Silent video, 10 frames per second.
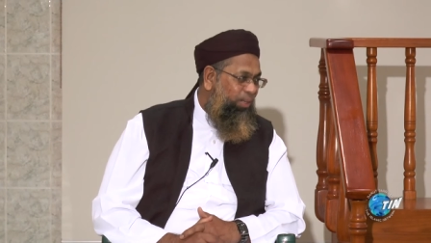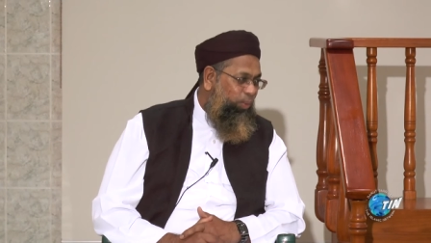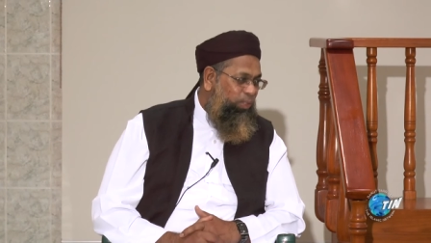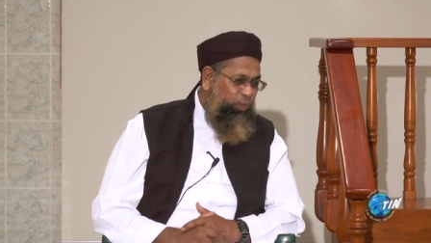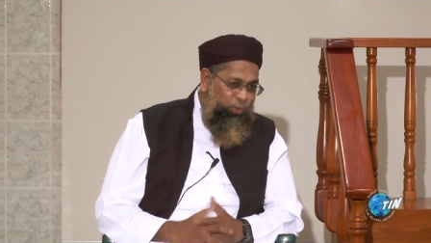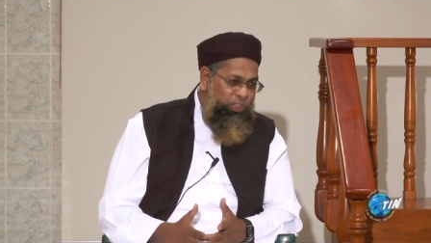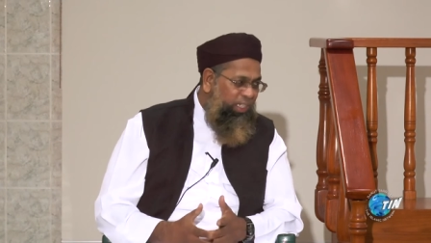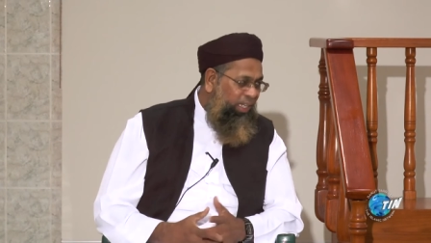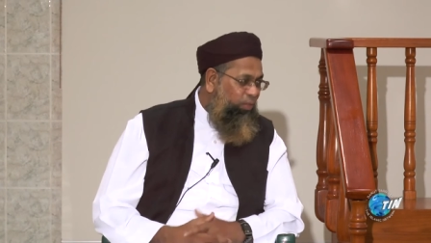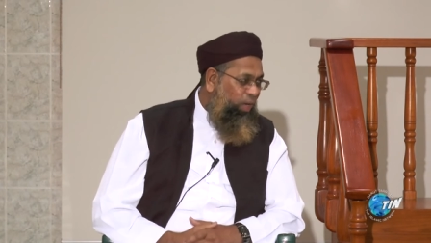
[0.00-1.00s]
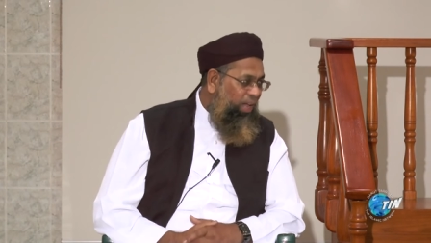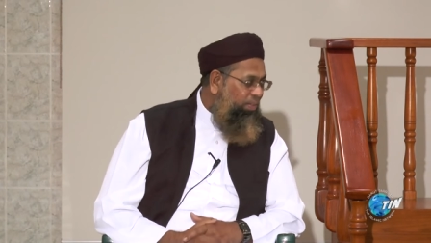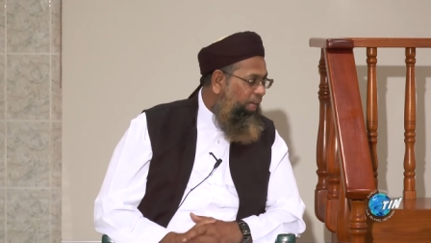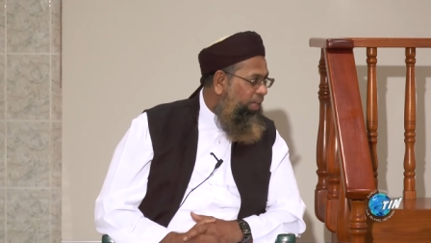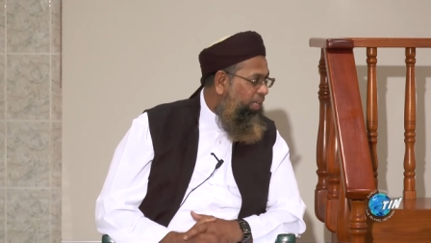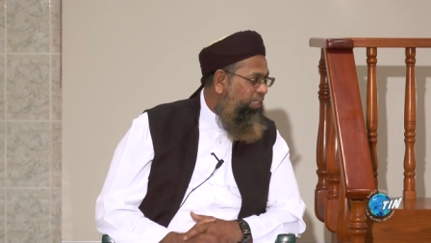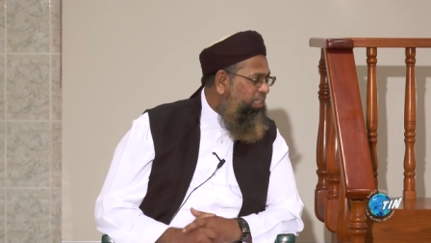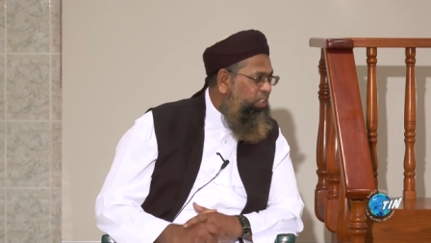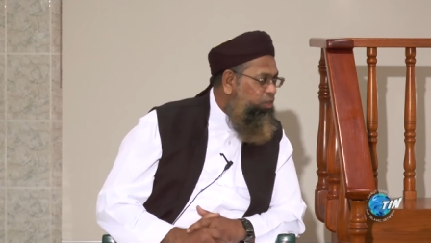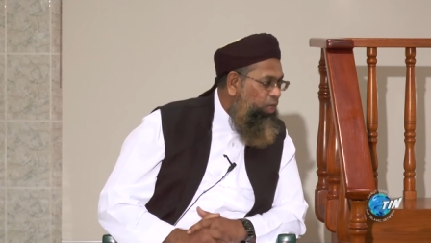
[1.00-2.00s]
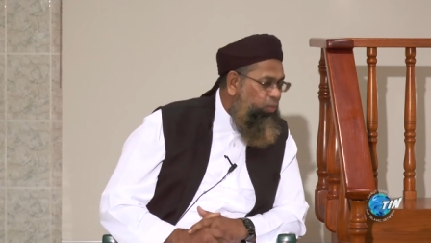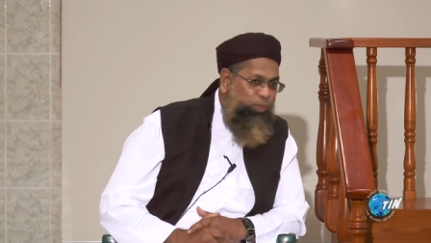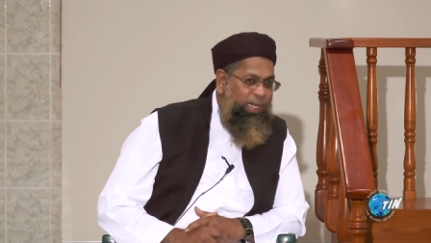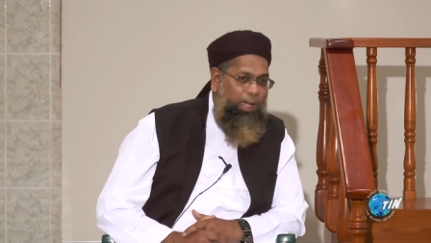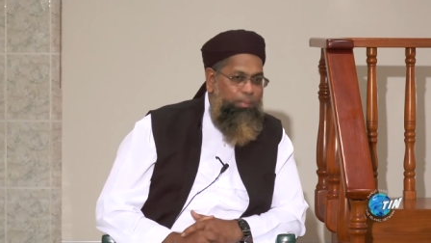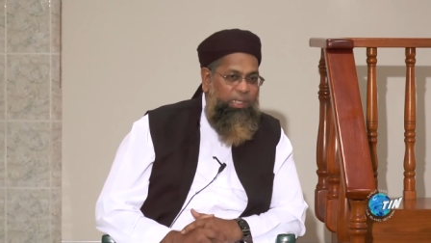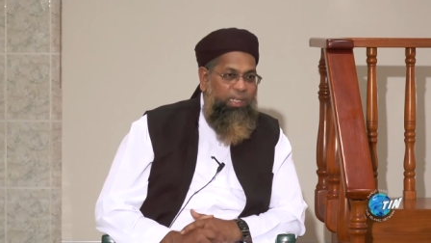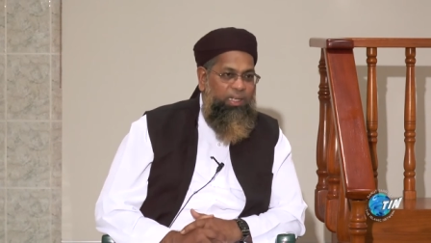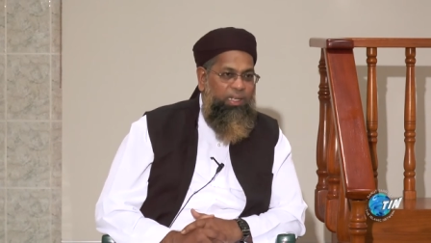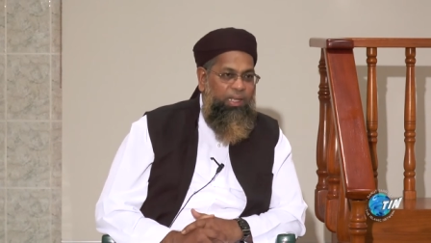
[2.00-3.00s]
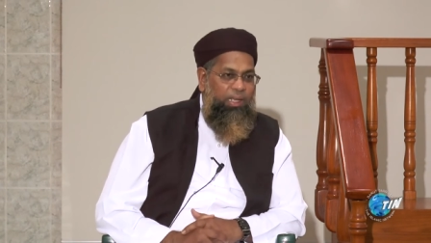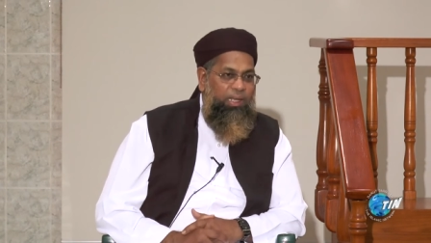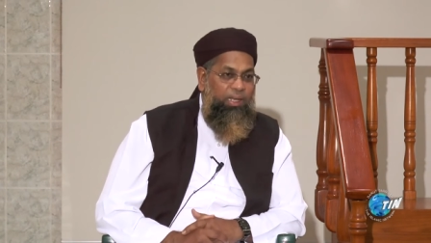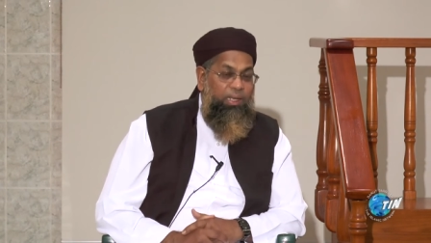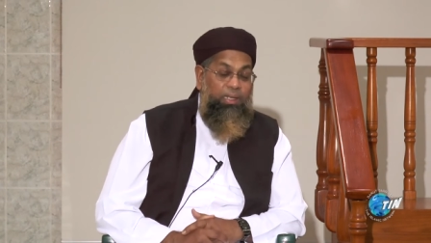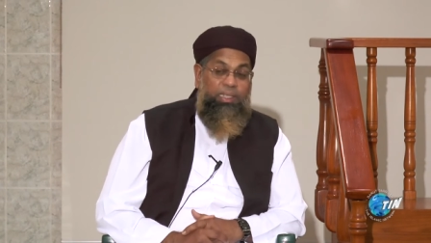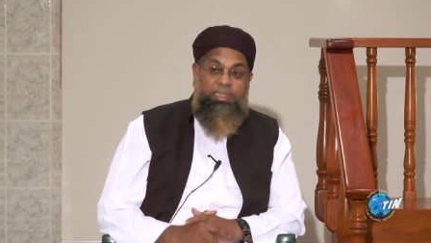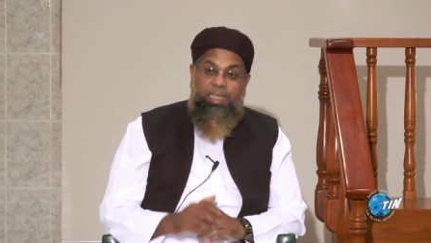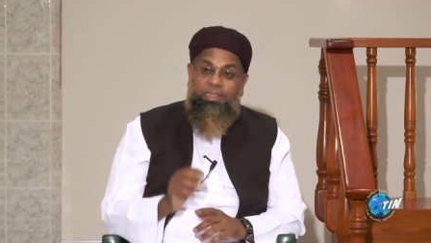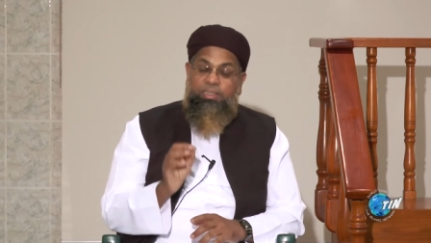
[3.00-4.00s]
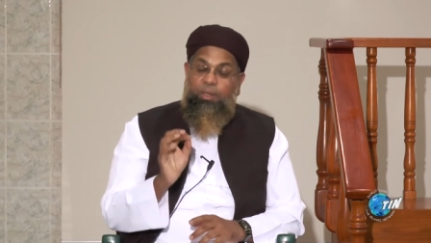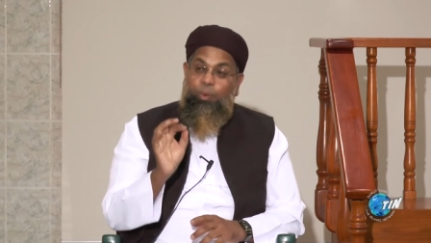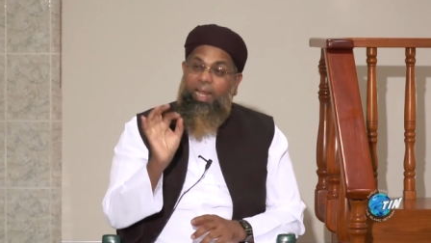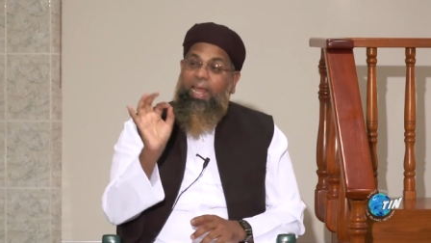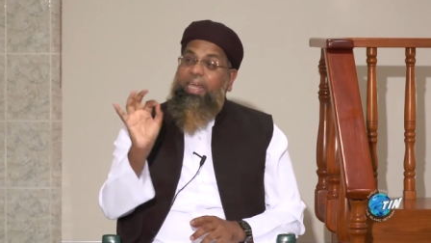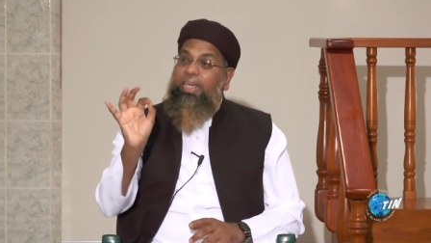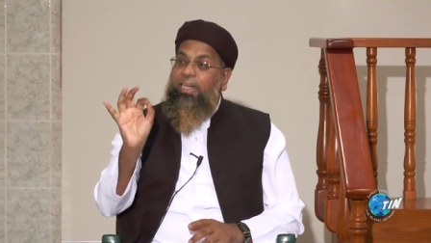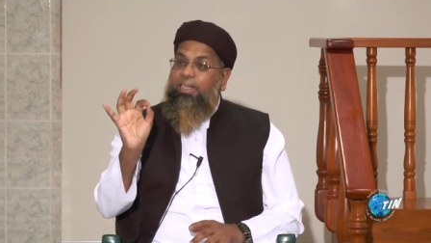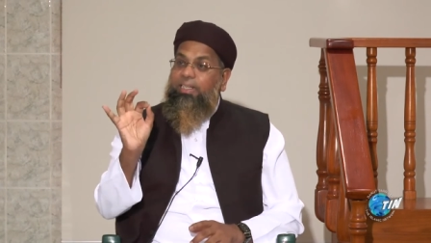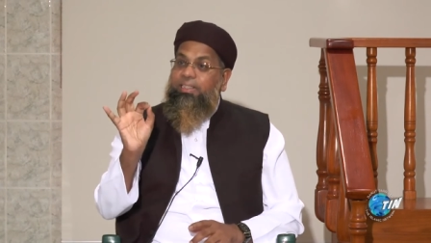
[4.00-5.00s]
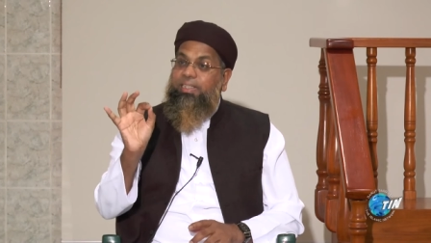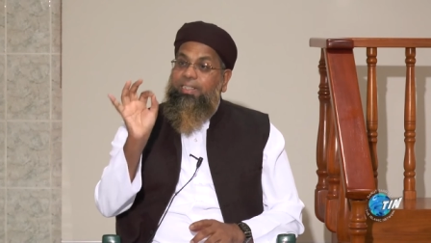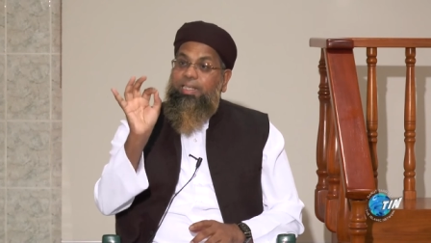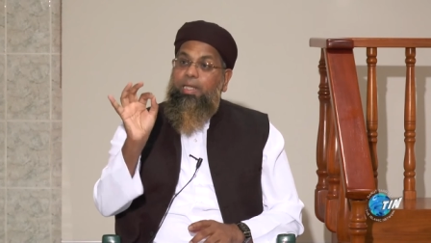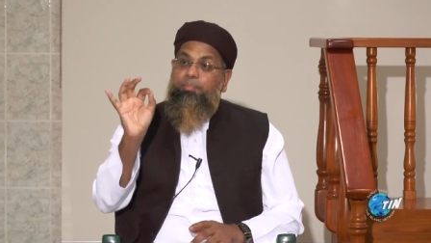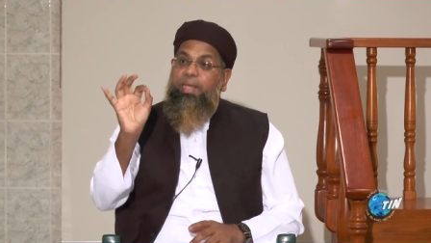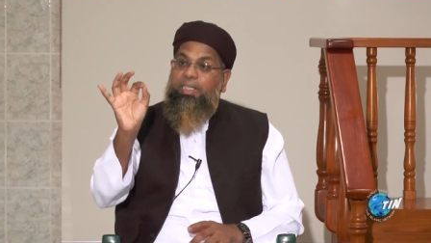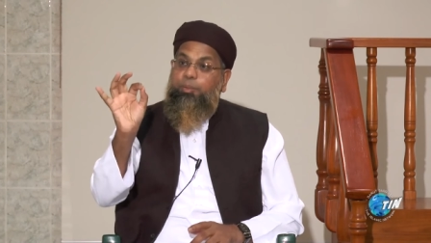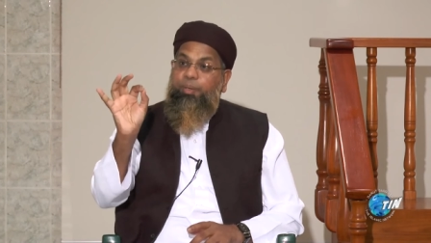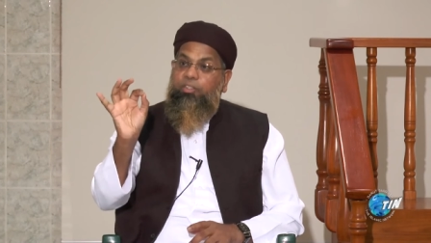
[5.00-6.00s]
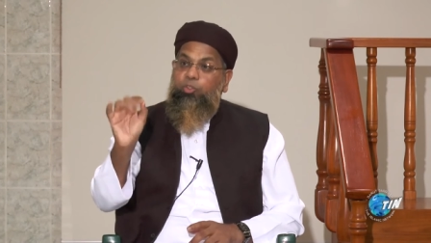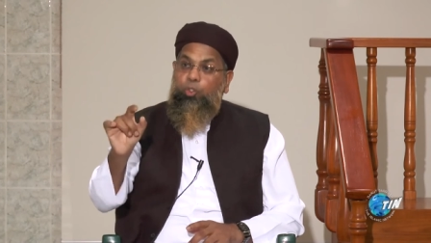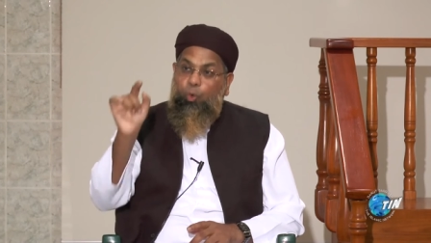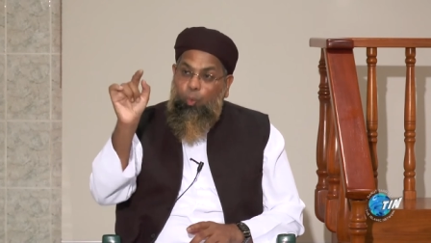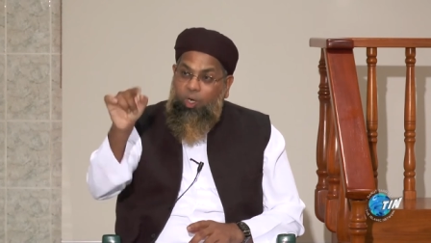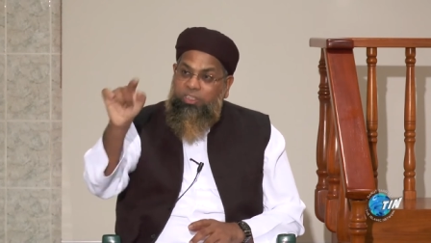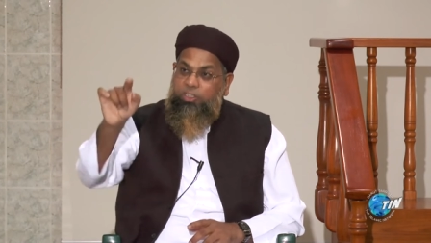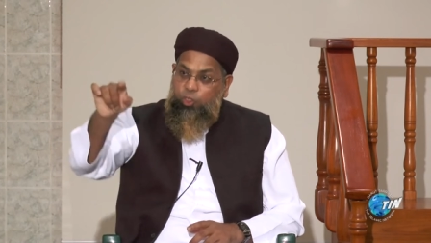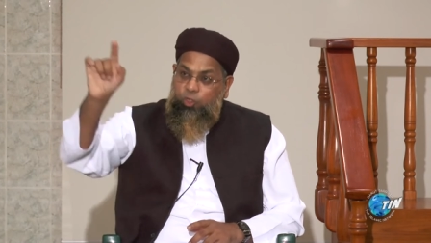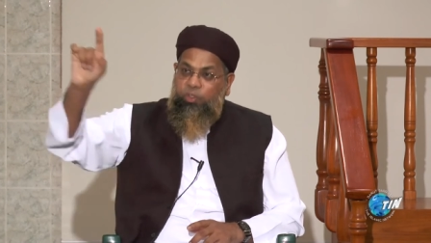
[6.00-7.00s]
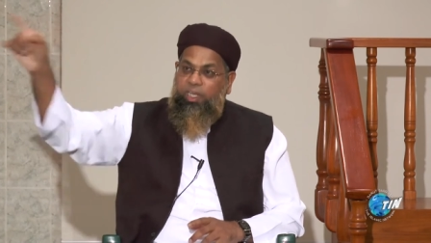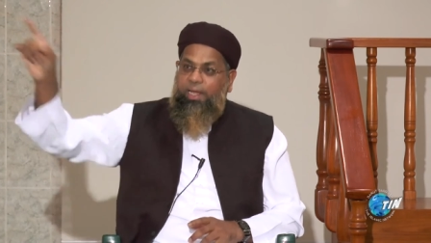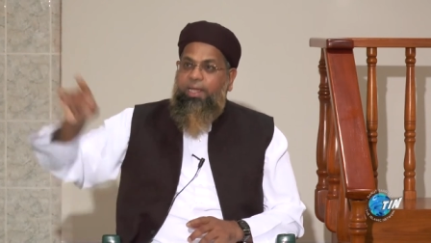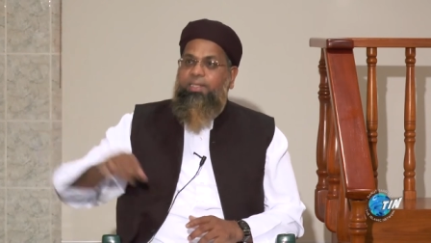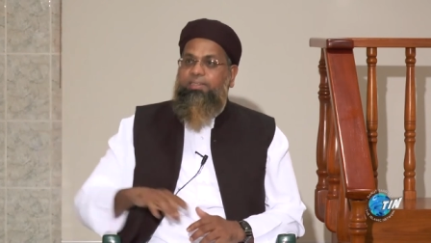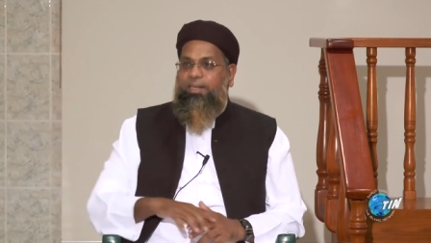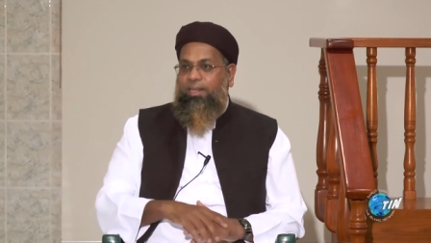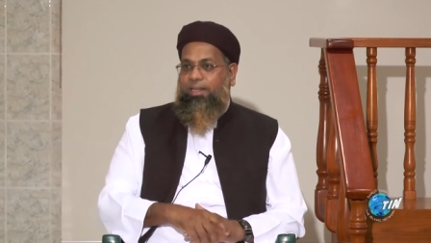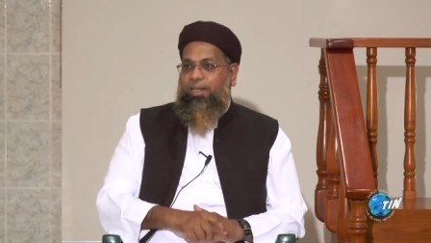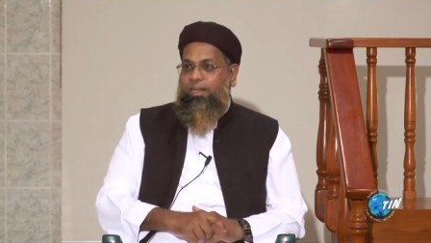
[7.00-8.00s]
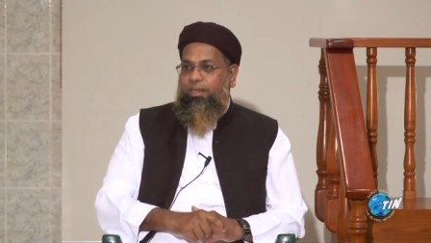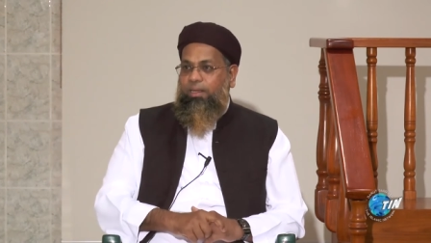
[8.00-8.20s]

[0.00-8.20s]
What you say you have haya. This is not what I mean." He says, "Walakin." He says, "Let me explain to you what is showing haya to Allah."